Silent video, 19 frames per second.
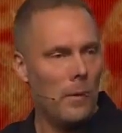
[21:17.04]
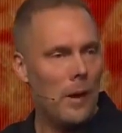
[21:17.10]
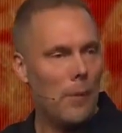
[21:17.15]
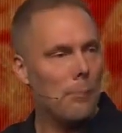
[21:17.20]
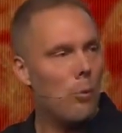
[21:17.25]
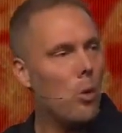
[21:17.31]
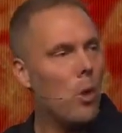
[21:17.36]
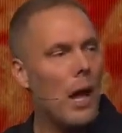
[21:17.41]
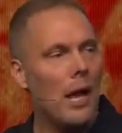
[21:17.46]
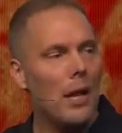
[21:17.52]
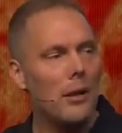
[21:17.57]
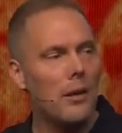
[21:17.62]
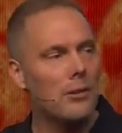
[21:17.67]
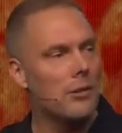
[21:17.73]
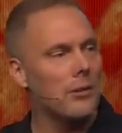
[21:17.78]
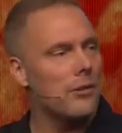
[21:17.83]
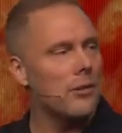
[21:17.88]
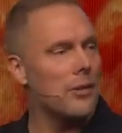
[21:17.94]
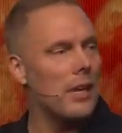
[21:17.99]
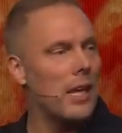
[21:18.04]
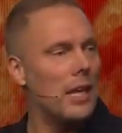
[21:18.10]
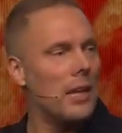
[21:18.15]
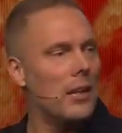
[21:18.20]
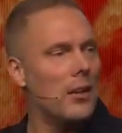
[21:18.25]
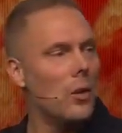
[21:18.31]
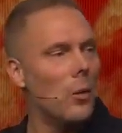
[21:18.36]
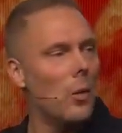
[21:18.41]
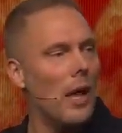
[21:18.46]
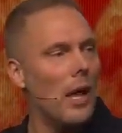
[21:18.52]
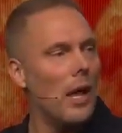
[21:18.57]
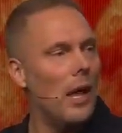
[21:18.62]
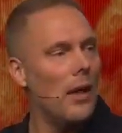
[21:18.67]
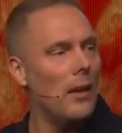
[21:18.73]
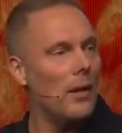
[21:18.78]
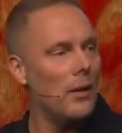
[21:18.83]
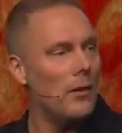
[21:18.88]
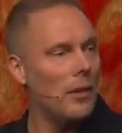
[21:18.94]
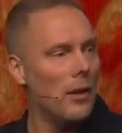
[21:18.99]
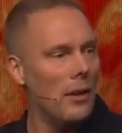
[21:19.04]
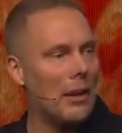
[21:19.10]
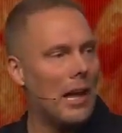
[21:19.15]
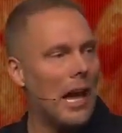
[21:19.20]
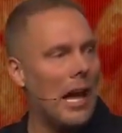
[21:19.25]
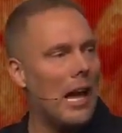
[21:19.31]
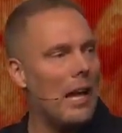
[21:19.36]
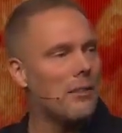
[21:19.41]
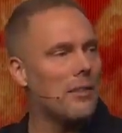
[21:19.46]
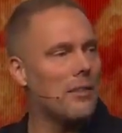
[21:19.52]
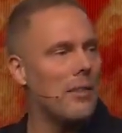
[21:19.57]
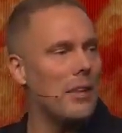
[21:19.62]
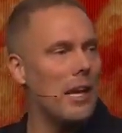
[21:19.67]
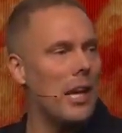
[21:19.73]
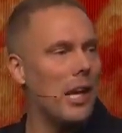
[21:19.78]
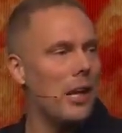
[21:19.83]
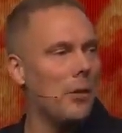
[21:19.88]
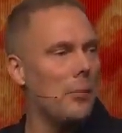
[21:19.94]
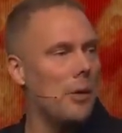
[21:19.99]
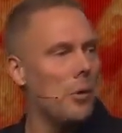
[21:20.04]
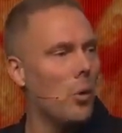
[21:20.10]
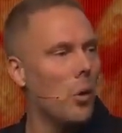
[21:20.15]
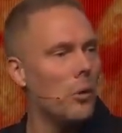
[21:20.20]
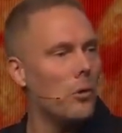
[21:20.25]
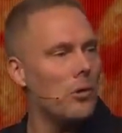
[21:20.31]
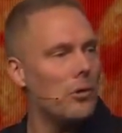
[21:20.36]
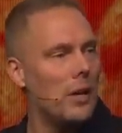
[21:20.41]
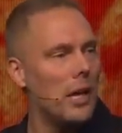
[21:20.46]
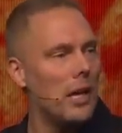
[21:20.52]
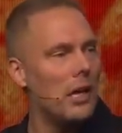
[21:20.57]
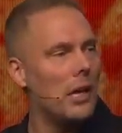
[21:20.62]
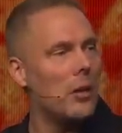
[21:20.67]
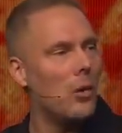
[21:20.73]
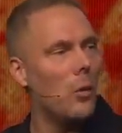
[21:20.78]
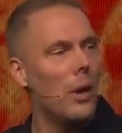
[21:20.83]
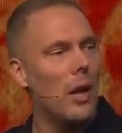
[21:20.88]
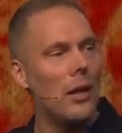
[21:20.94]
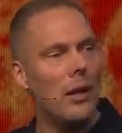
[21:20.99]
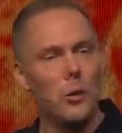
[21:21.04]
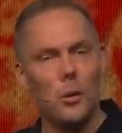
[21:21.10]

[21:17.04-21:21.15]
that pride doesn't stand in the way, the lies of the enemy won't stand in the way.